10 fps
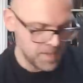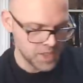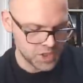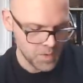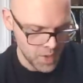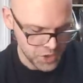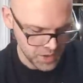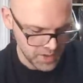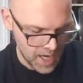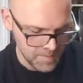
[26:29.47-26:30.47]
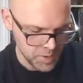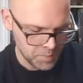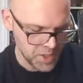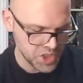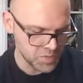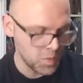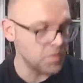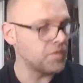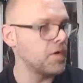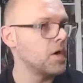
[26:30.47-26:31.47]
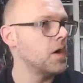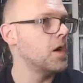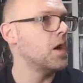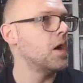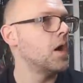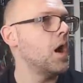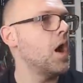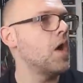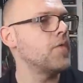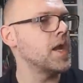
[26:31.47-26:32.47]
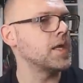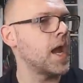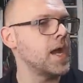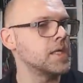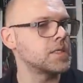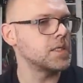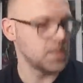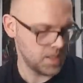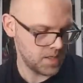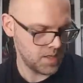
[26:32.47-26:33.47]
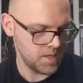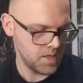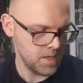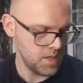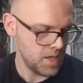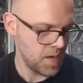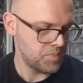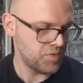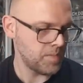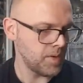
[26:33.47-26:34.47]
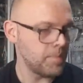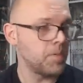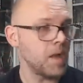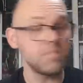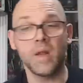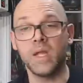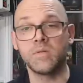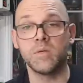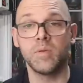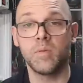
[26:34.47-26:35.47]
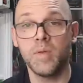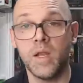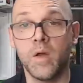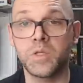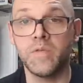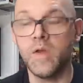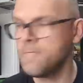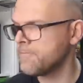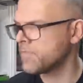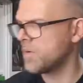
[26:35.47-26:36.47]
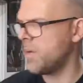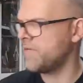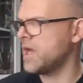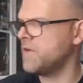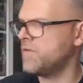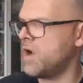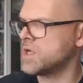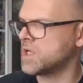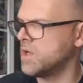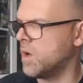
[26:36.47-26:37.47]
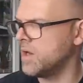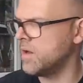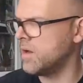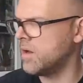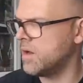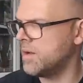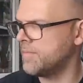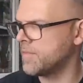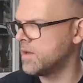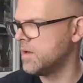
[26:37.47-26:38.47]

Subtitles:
be the two Ocean games, Operation Wolf, Renegade, and probably Blood Money, to be completely honest with you. But thank you for asking, Oliver